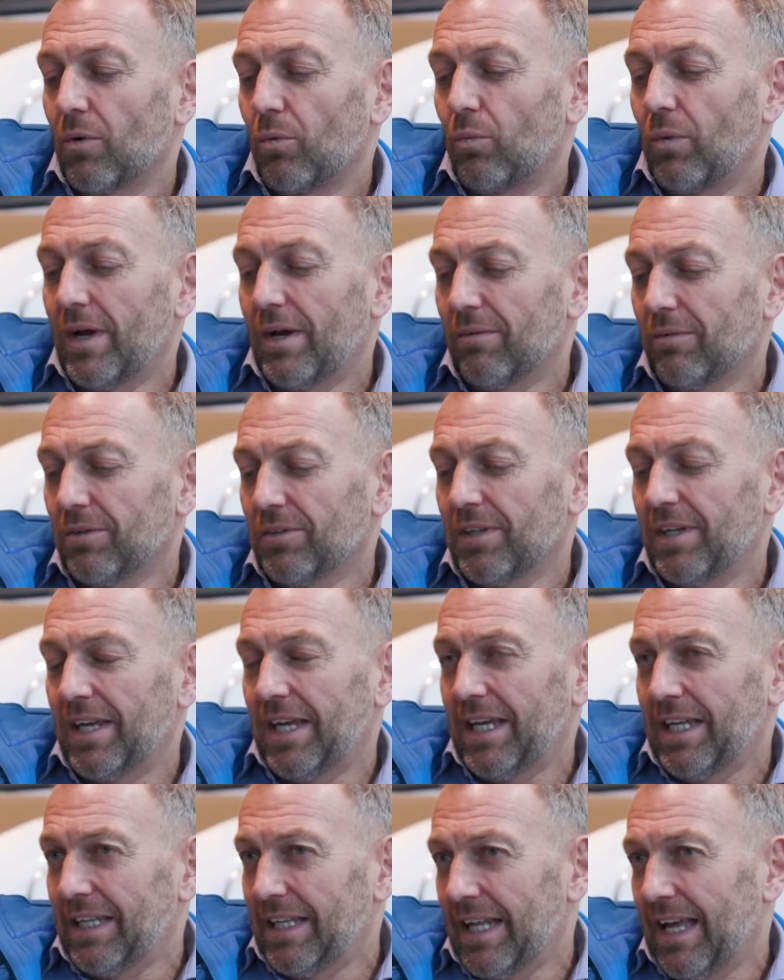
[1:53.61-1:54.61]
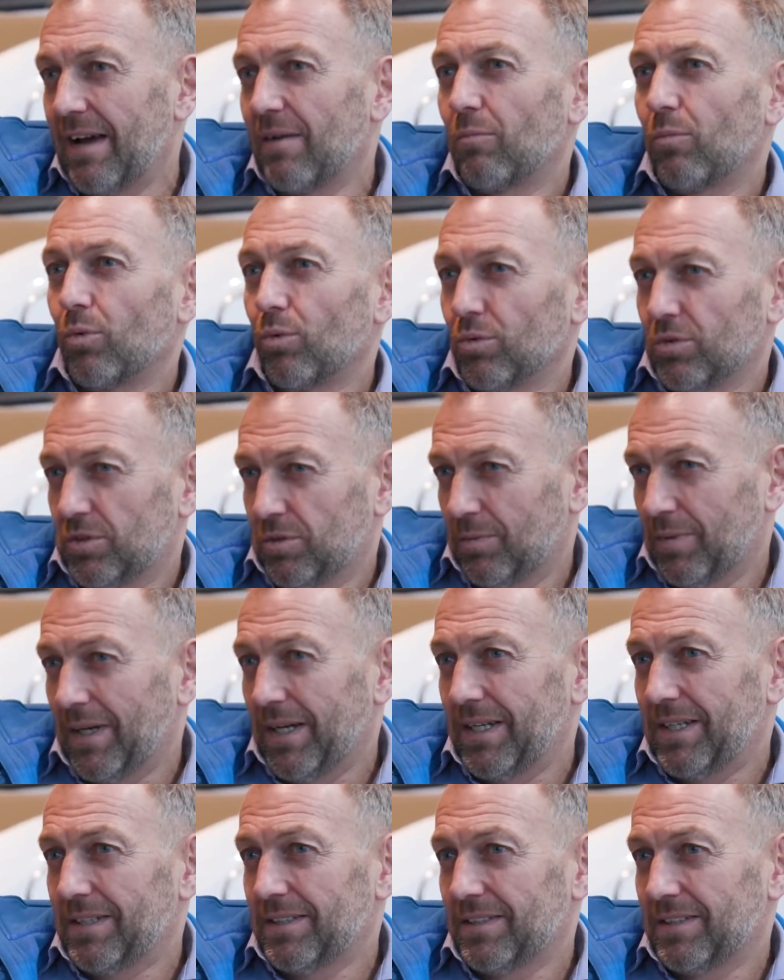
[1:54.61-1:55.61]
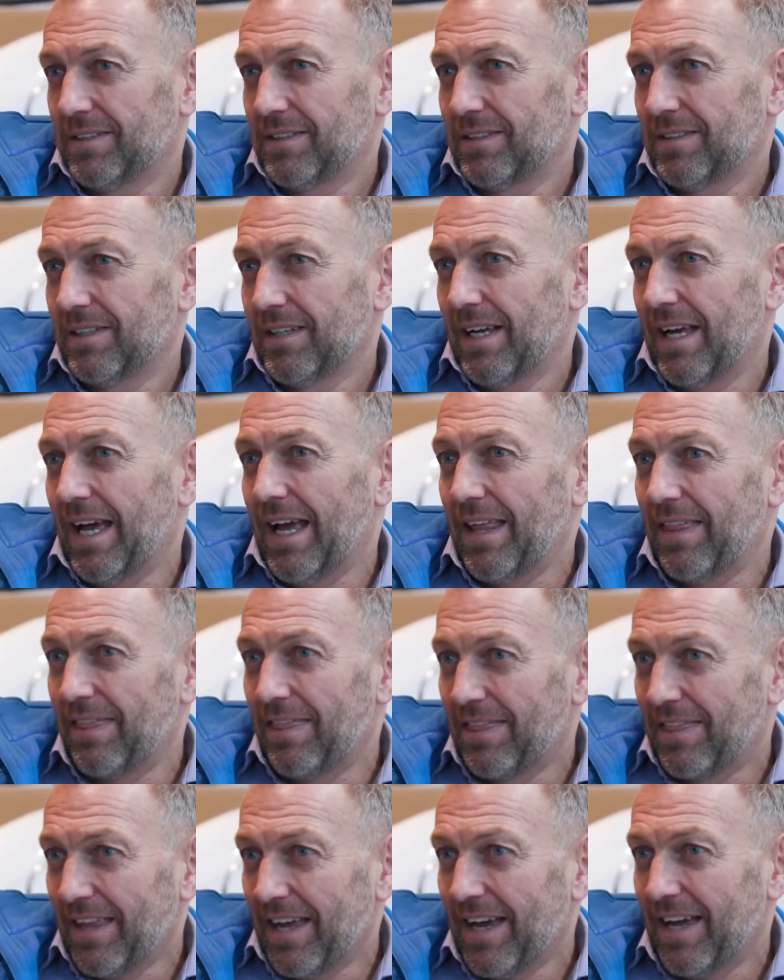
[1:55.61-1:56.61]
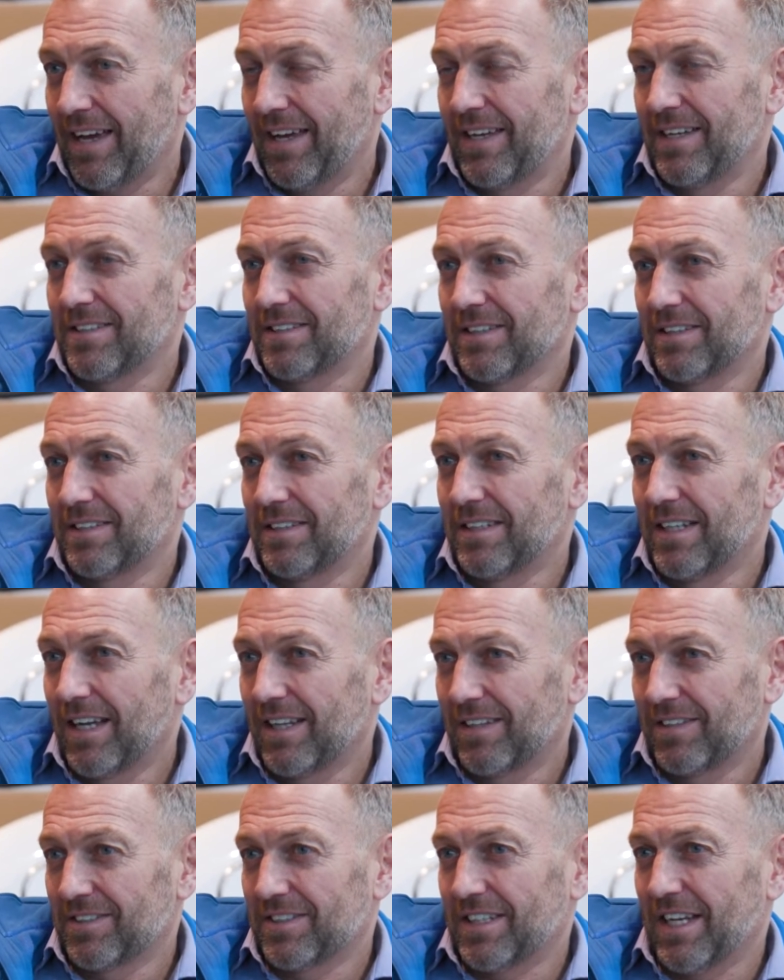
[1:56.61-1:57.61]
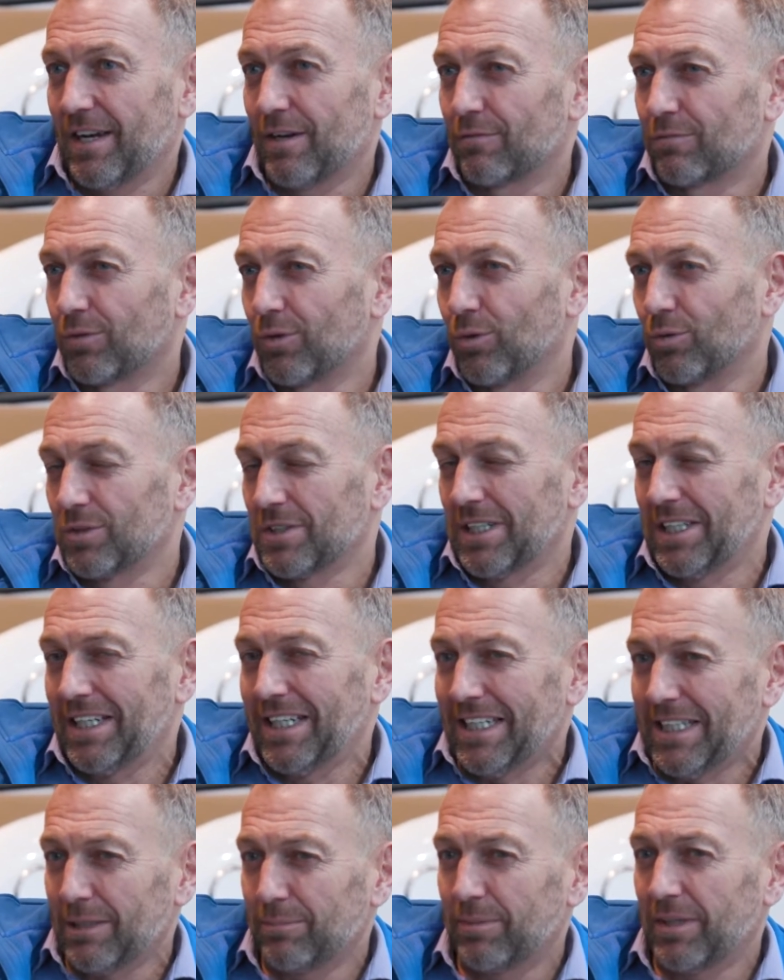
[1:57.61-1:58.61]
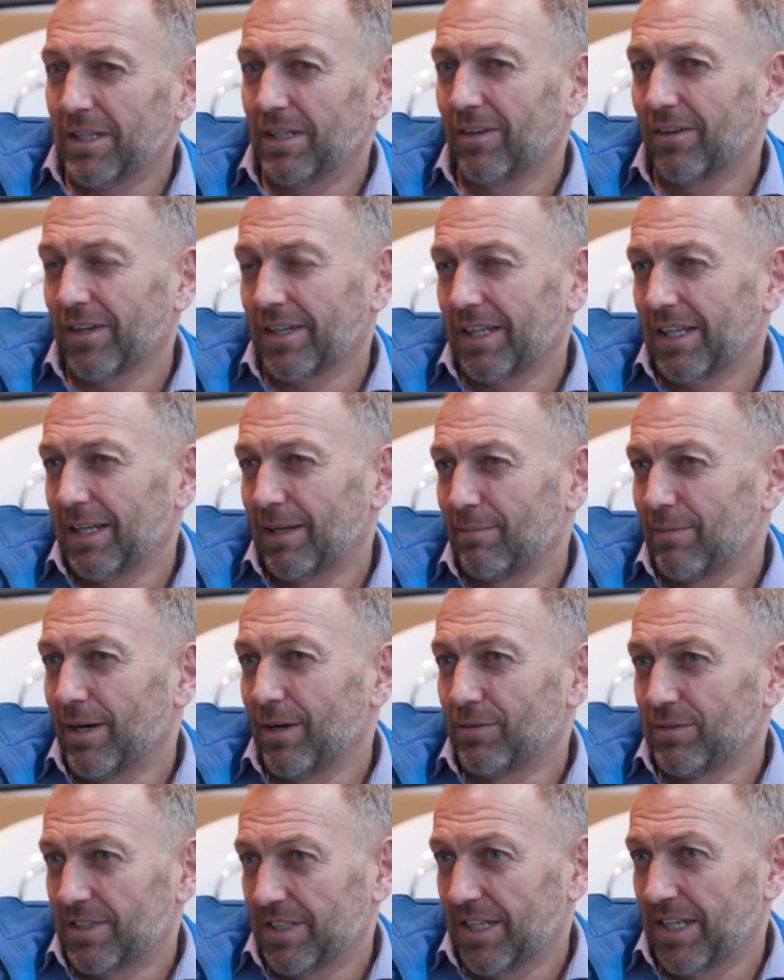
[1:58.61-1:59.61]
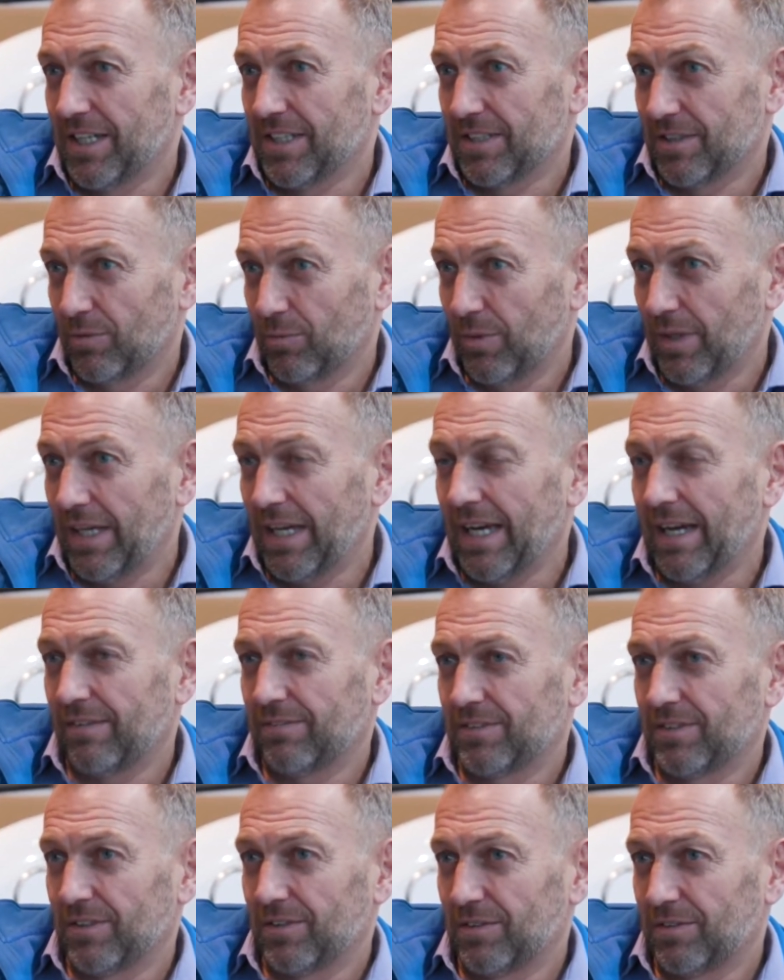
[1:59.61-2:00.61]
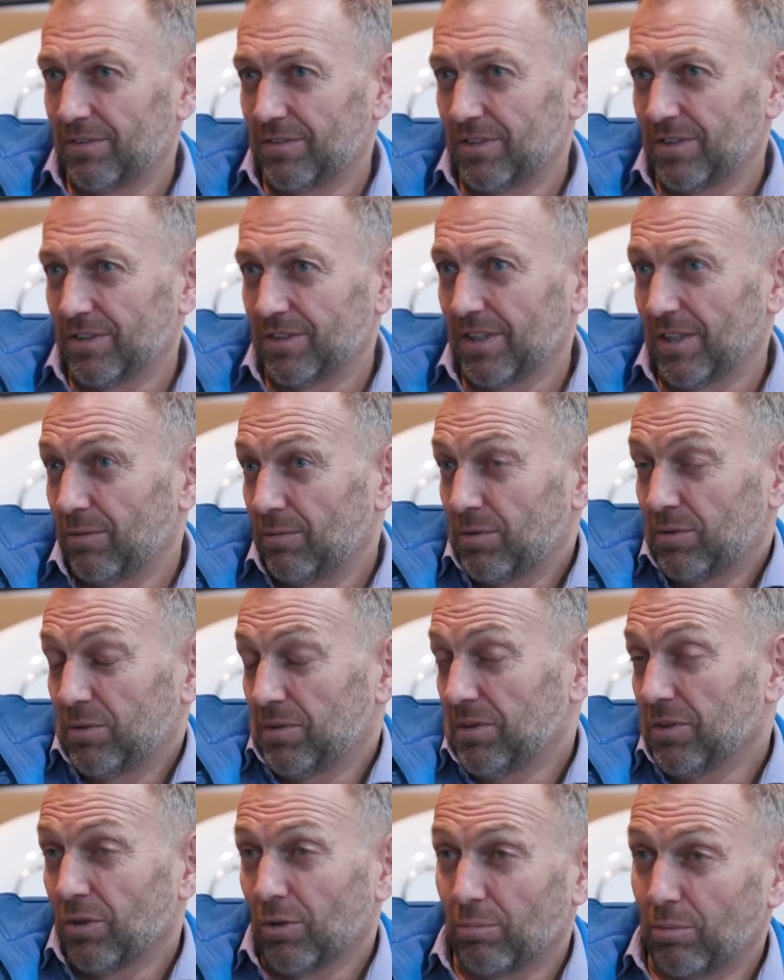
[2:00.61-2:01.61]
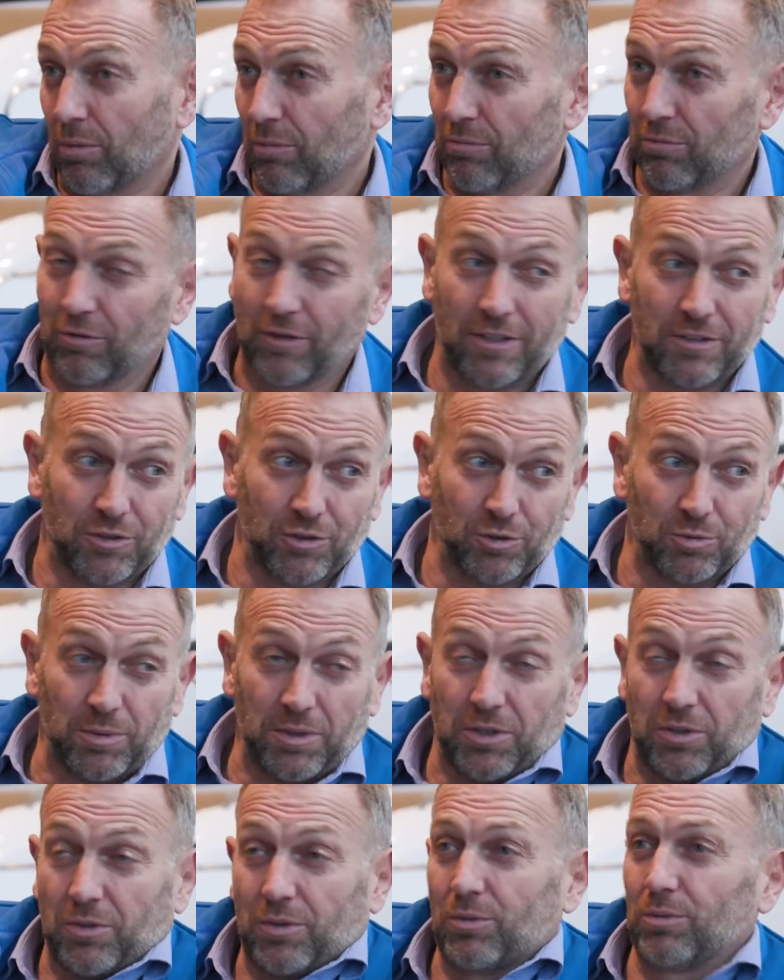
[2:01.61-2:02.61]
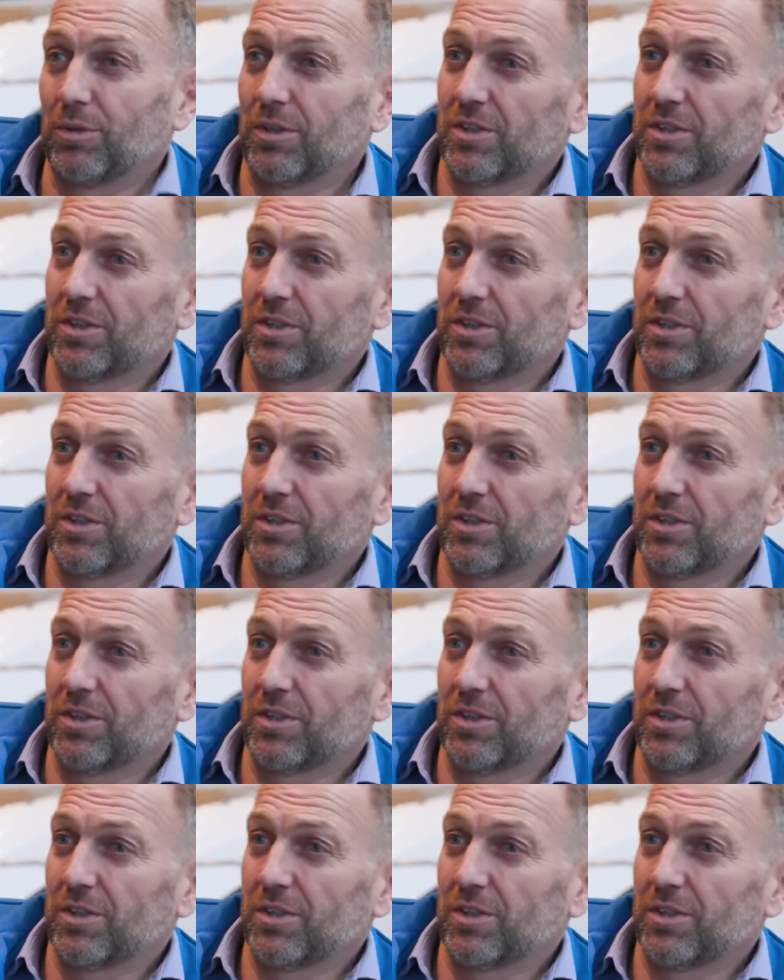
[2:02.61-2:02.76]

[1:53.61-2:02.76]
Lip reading: We're on the inland waterways, and that is another set of rules, a little bit like an MOT. So we have to deal, which is not a problem for us because we do it all